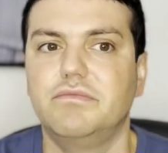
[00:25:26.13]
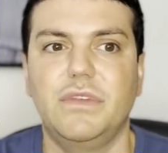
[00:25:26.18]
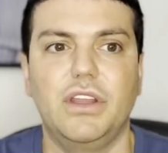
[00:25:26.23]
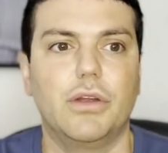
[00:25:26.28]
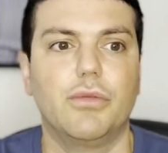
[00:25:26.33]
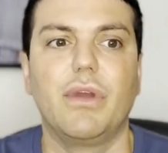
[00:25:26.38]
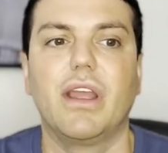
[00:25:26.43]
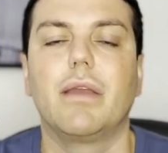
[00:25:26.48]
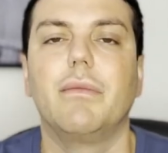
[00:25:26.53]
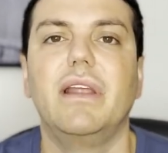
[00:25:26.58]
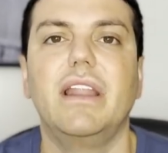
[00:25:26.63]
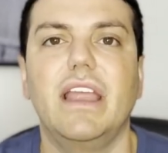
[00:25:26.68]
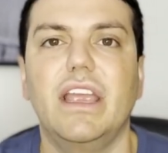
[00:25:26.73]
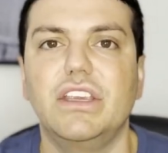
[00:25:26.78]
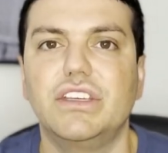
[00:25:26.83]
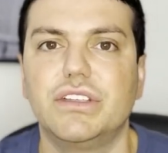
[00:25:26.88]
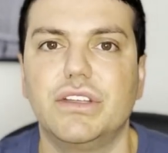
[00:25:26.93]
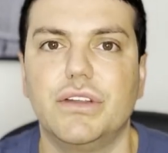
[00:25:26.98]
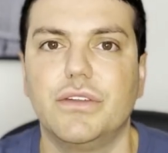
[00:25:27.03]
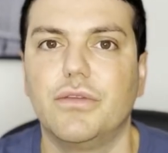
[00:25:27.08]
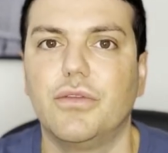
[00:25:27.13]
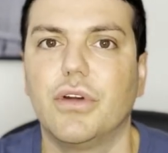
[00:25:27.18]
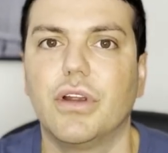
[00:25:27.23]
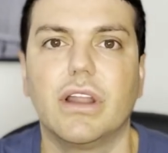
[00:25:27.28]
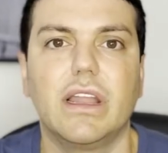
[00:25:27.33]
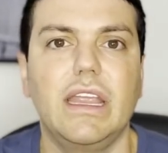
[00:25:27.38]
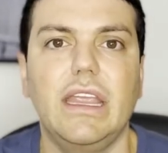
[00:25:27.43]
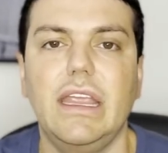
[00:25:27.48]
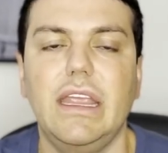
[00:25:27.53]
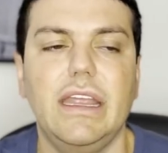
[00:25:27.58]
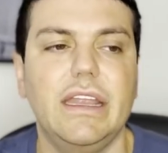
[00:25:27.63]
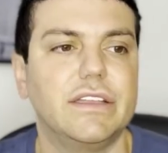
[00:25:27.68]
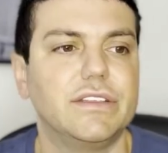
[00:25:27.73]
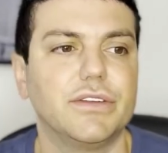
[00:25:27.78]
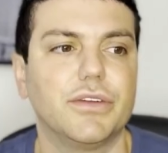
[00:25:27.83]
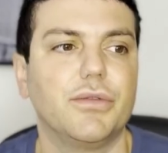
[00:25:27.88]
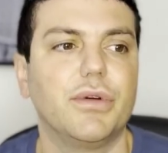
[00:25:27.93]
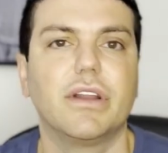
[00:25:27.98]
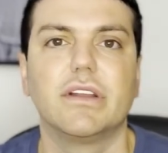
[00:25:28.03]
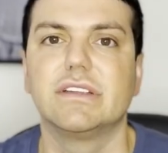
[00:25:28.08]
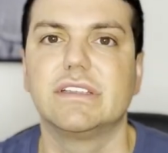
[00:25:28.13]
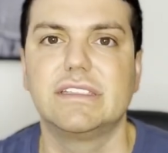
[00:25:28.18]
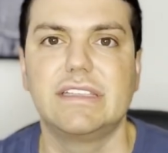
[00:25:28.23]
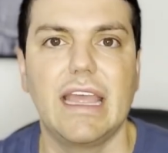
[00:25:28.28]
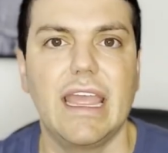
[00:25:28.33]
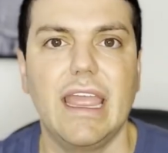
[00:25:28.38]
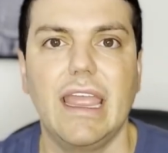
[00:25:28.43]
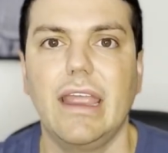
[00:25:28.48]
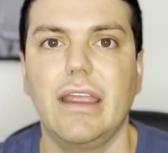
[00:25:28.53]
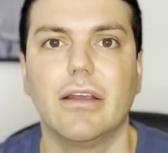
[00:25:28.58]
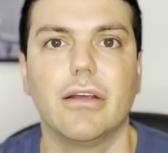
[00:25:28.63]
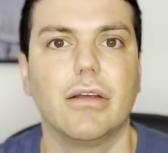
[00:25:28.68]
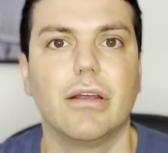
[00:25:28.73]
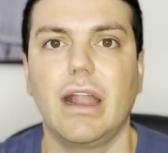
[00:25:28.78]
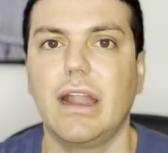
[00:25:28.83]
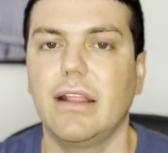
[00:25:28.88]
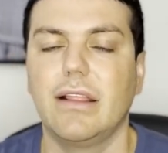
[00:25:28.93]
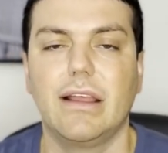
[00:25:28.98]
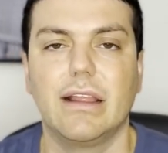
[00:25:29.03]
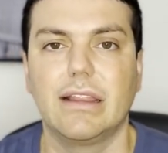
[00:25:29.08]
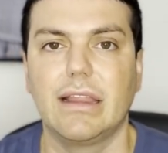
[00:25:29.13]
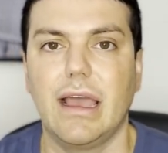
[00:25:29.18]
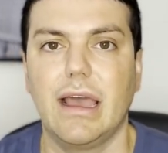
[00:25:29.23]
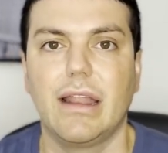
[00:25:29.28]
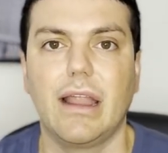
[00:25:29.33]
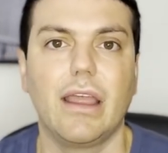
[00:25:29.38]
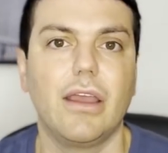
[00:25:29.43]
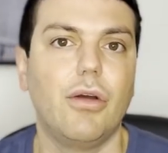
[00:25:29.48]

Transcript: you know, recommendation of where to eat or where to stay or anything like that.